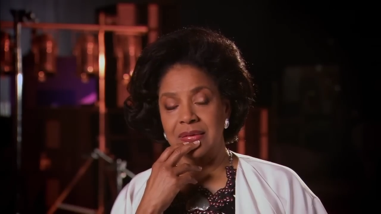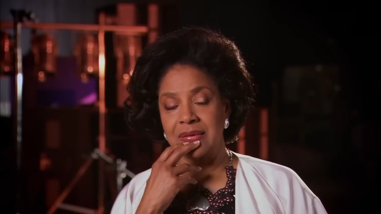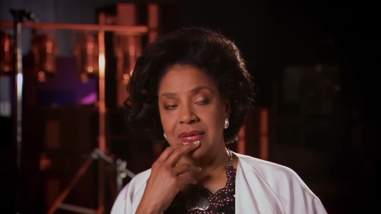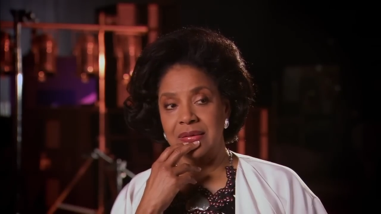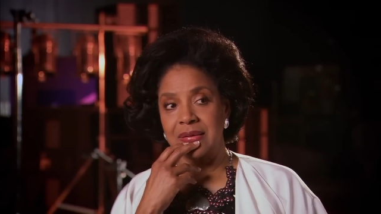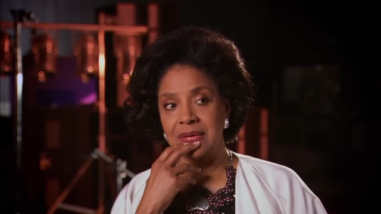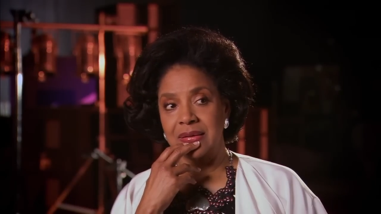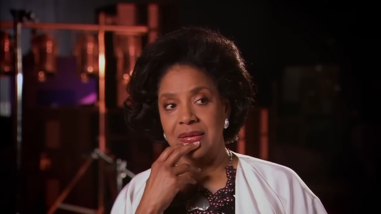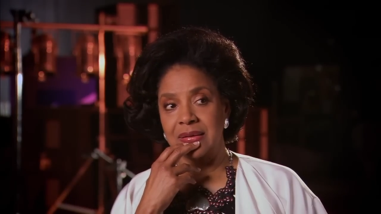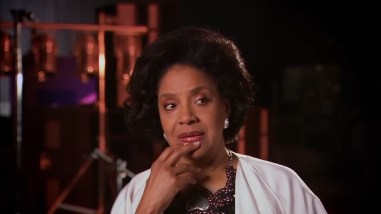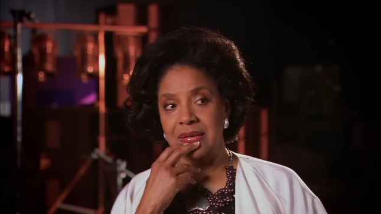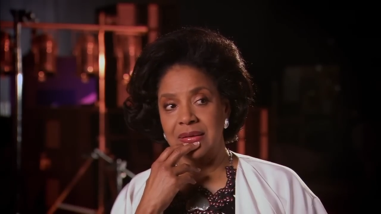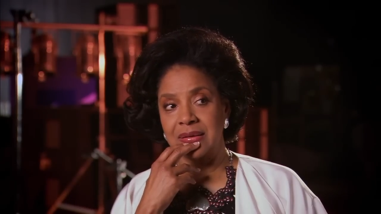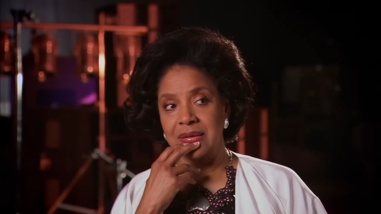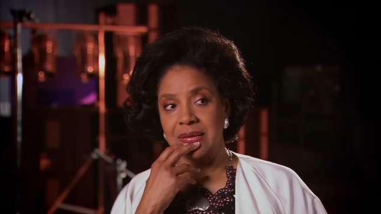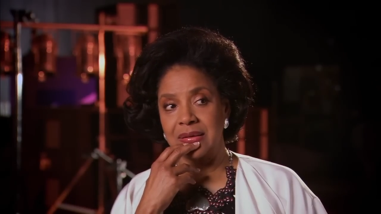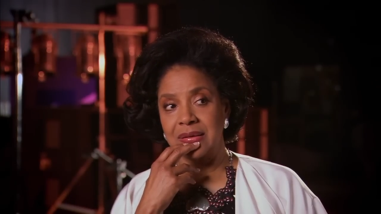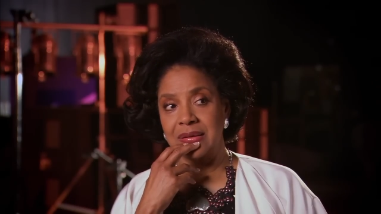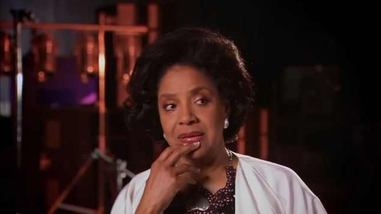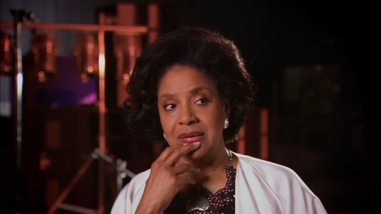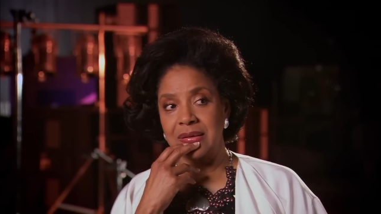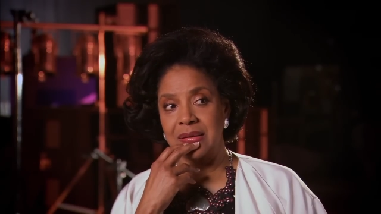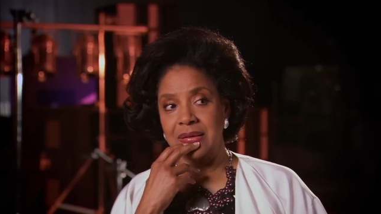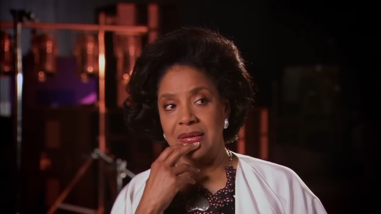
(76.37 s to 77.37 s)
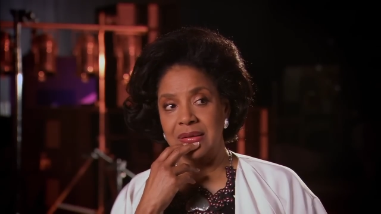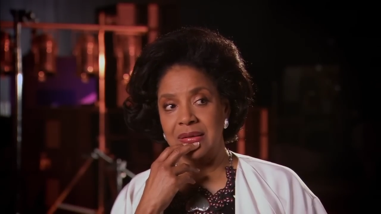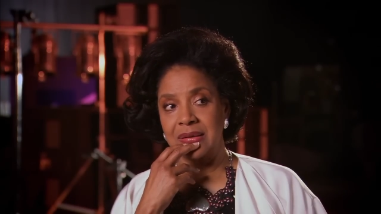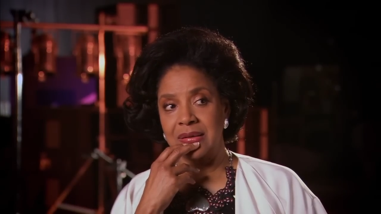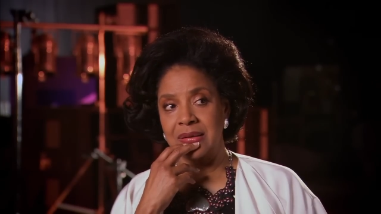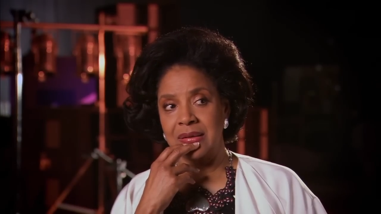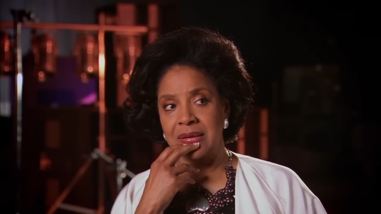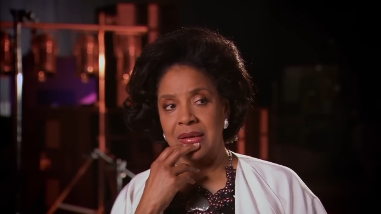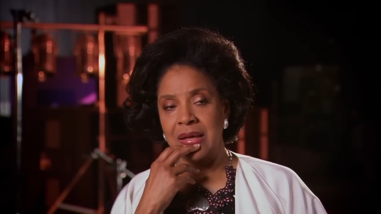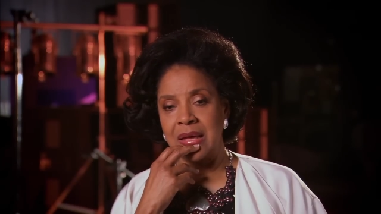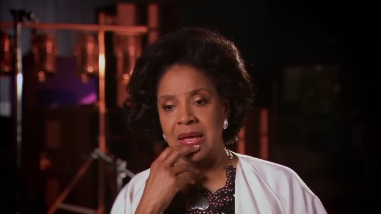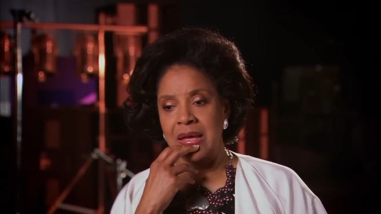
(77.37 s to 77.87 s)

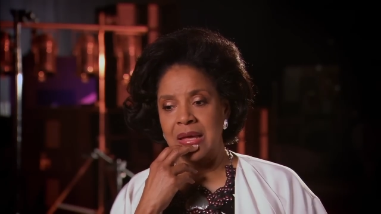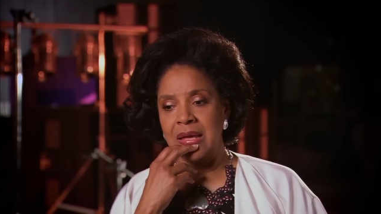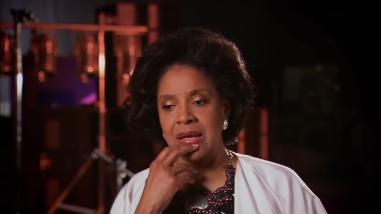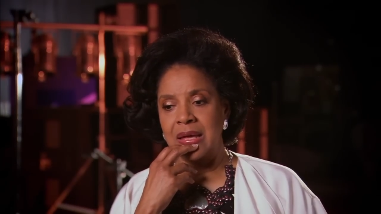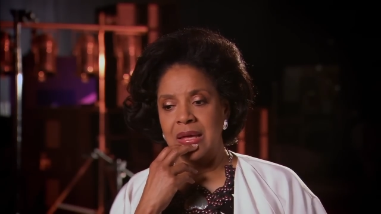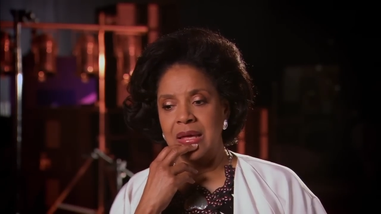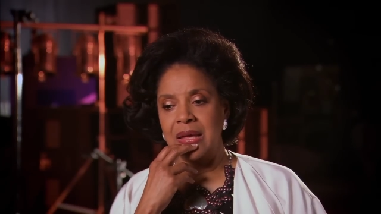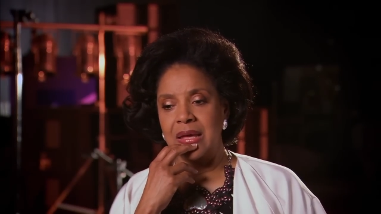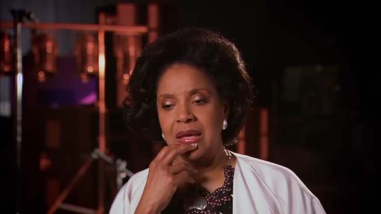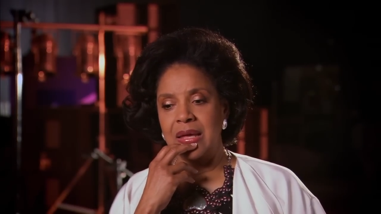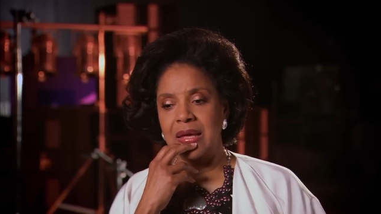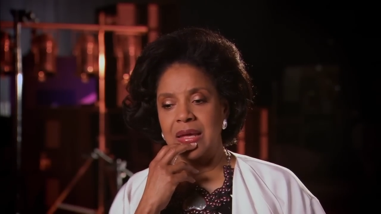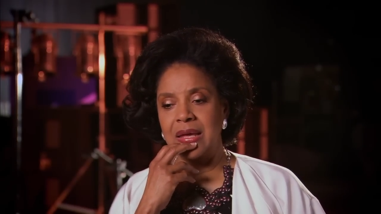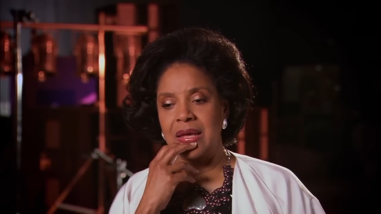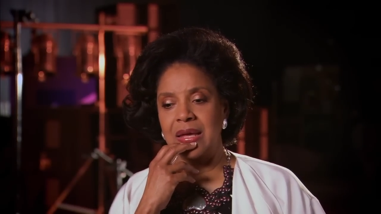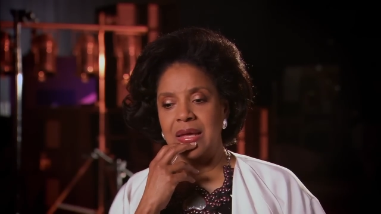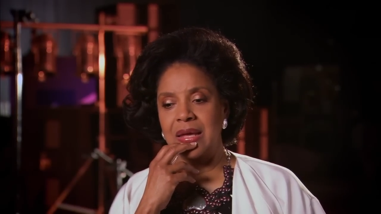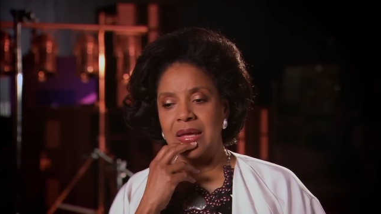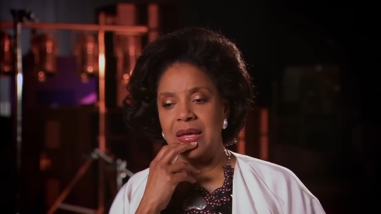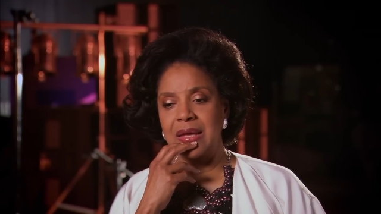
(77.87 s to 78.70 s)
Nothing is said.